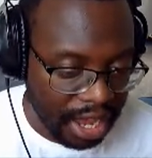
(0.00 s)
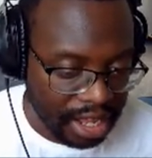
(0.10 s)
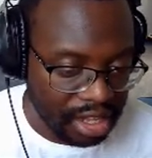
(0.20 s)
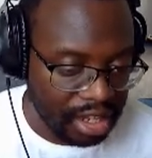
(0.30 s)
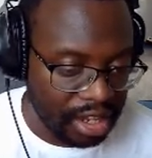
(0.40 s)

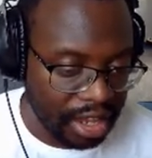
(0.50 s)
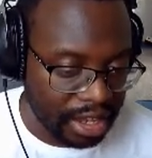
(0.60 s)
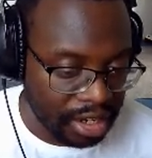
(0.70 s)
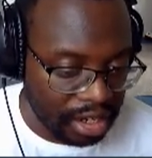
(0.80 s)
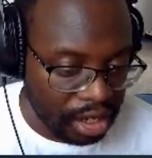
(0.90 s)
and
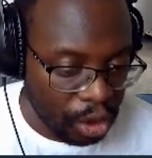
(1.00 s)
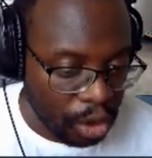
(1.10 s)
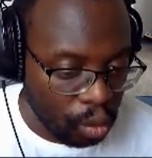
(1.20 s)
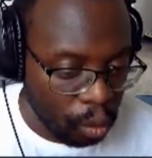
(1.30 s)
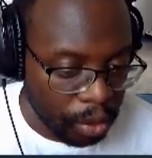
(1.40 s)
then
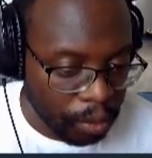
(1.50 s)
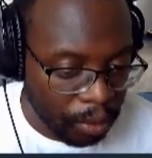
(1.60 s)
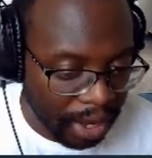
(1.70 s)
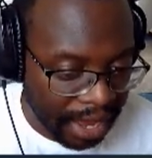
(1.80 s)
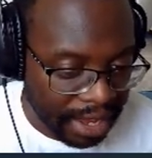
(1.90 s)
we
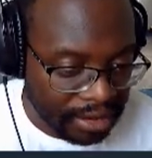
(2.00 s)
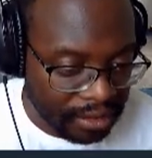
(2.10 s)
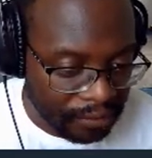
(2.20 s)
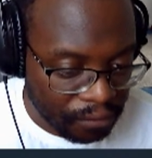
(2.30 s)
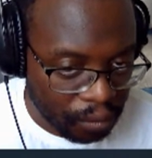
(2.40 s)
will add
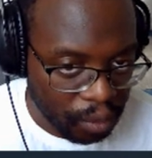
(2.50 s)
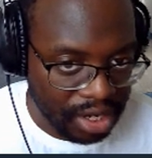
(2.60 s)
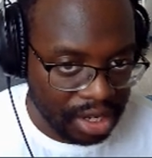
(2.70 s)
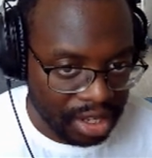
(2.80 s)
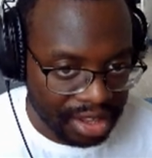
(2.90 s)

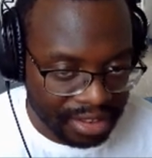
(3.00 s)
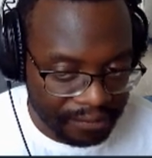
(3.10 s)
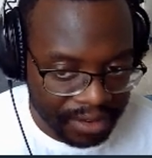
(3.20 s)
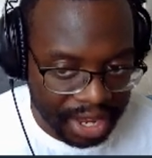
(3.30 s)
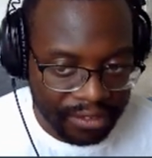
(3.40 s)
3 to
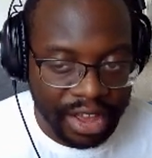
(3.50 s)
5,